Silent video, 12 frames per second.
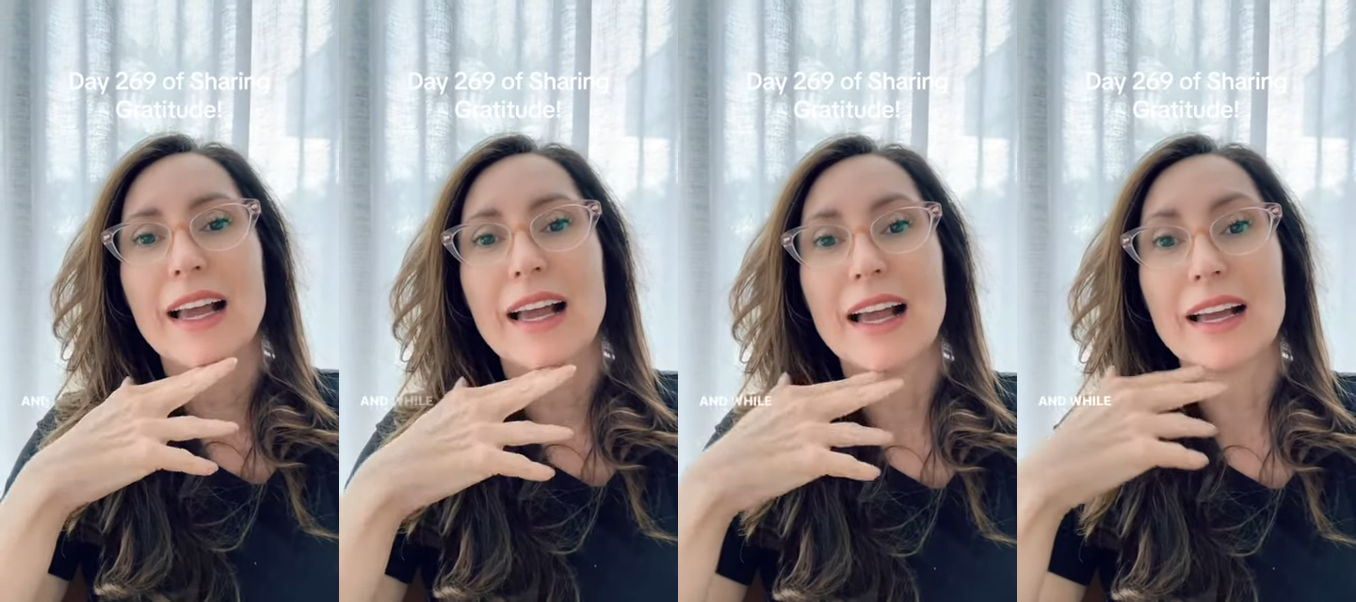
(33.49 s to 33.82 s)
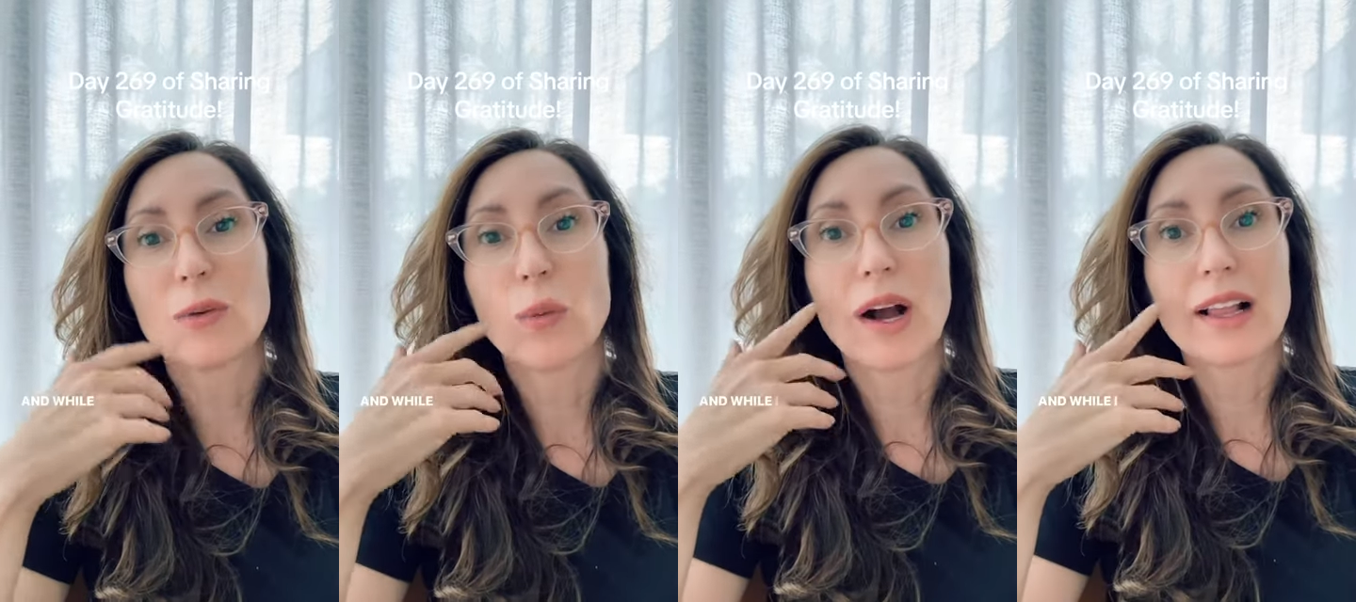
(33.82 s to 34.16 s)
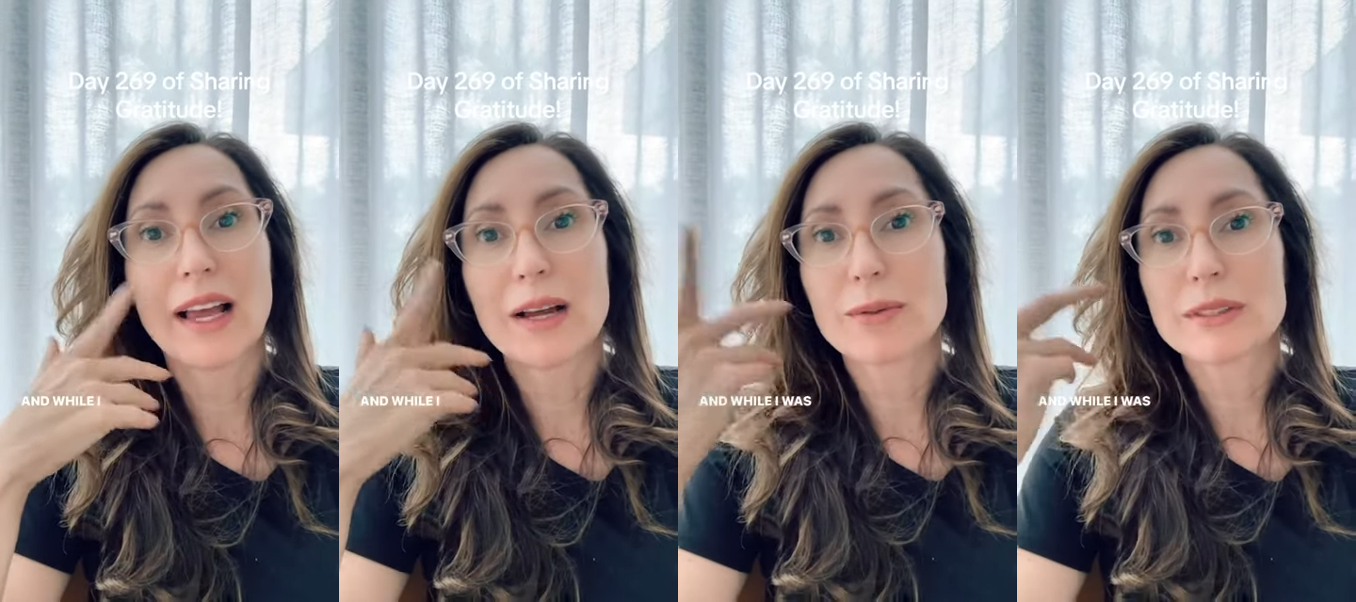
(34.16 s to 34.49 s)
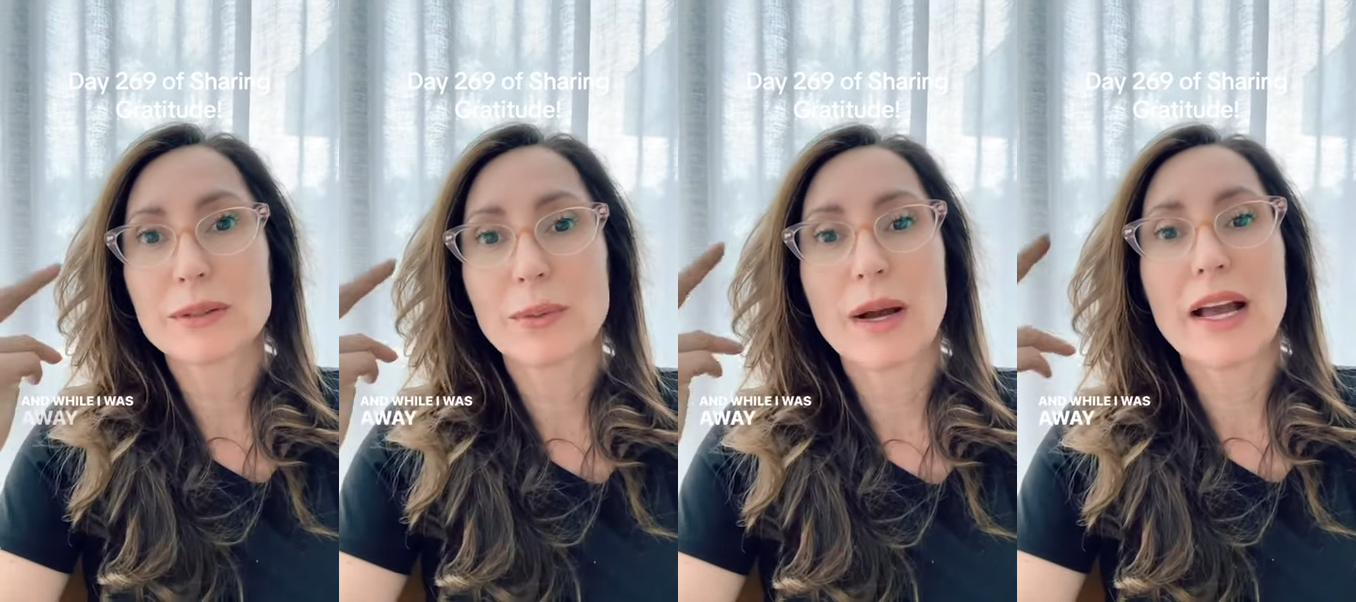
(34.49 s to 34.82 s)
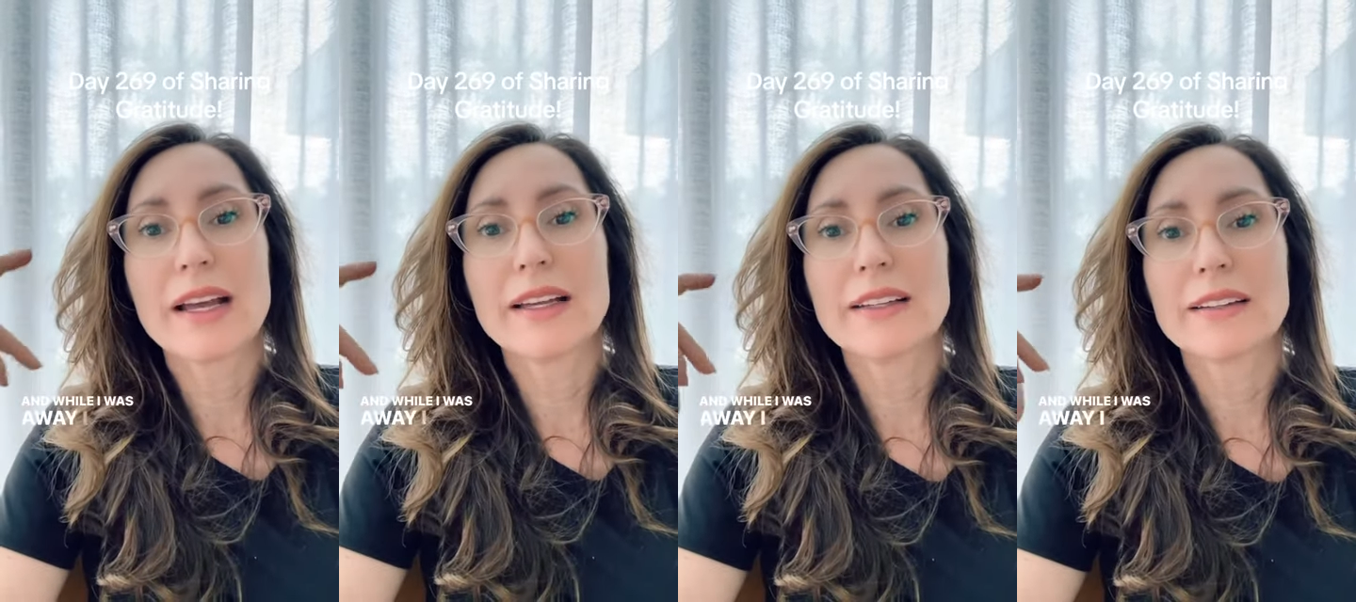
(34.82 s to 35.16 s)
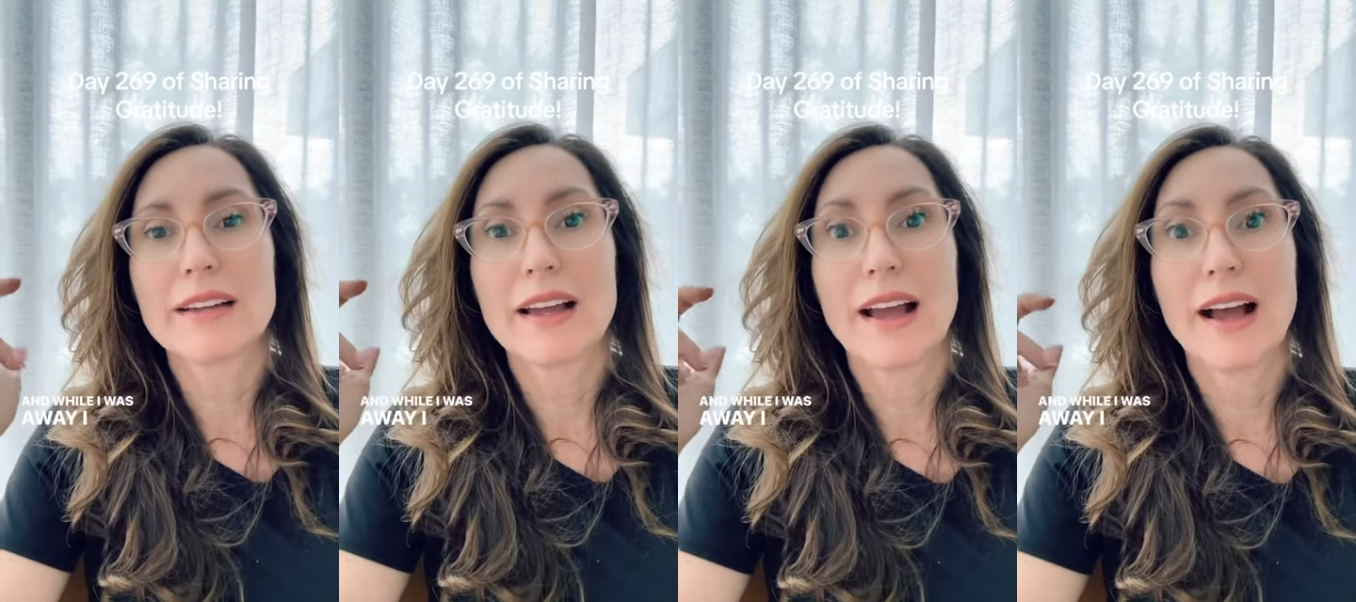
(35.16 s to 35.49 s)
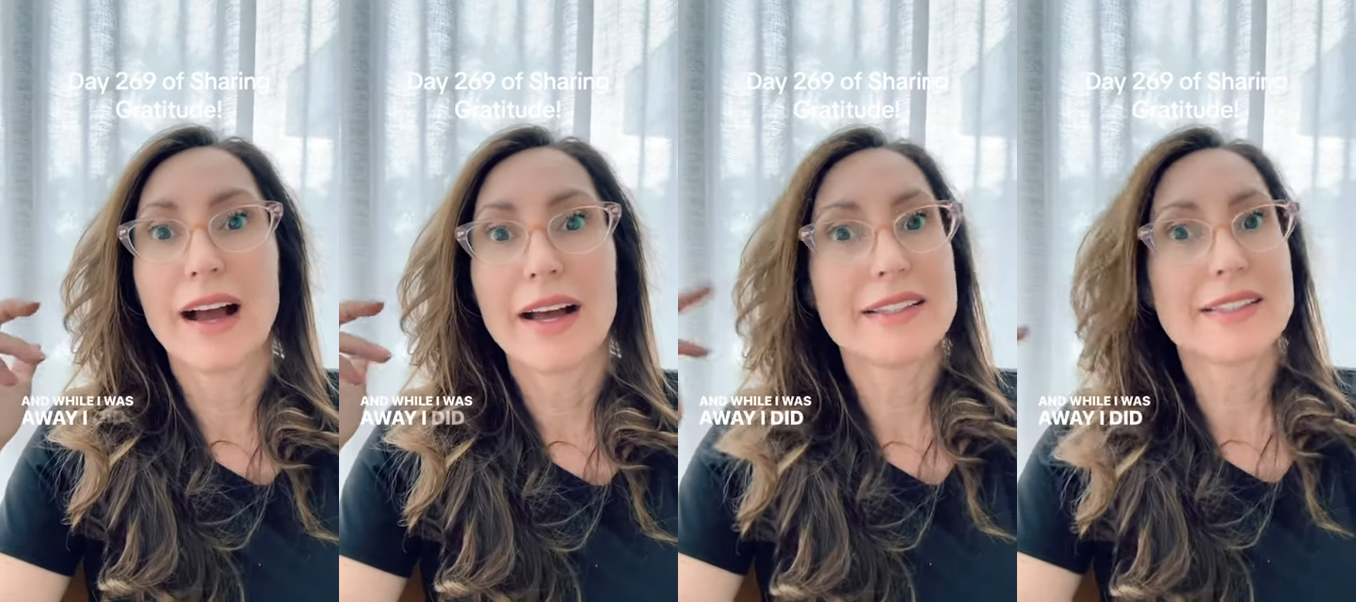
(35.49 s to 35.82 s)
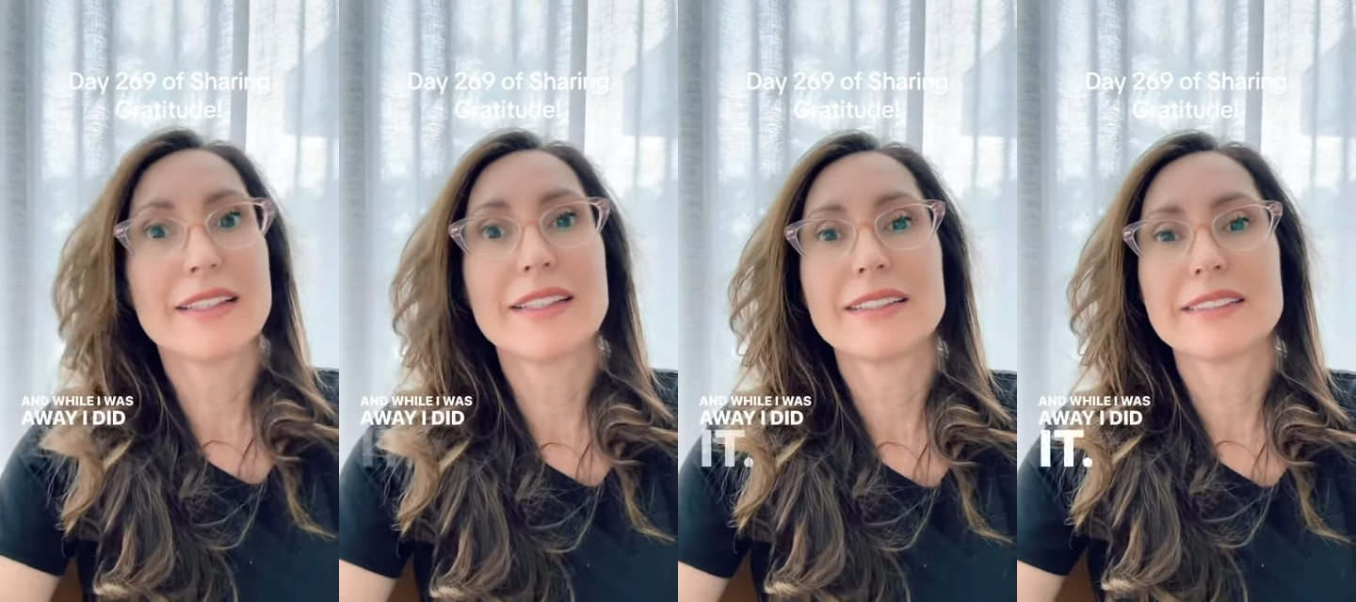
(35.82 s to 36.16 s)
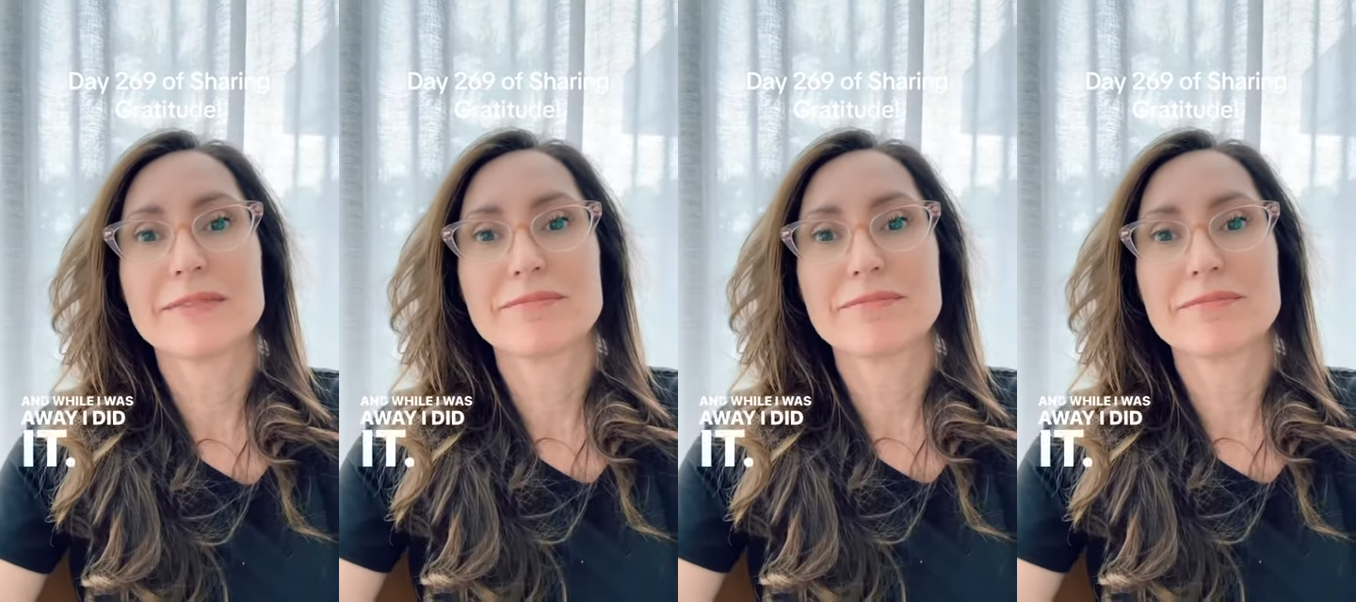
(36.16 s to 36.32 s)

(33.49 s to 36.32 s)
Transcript: And while I was away, I did it.